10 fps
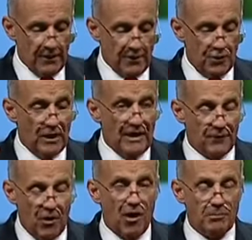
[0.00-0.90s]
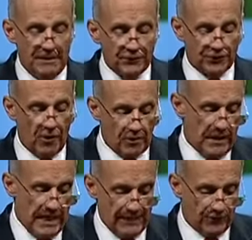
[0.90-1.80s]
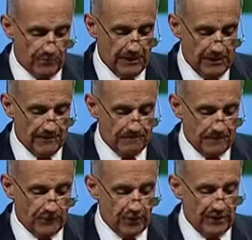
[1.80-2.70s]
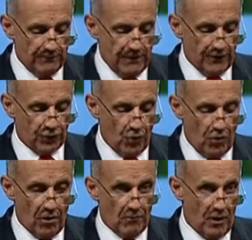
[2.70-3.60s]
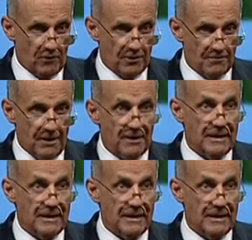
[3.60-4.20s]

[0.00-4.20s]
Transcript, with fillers: You have all been so kind to me to give me this warm welcome.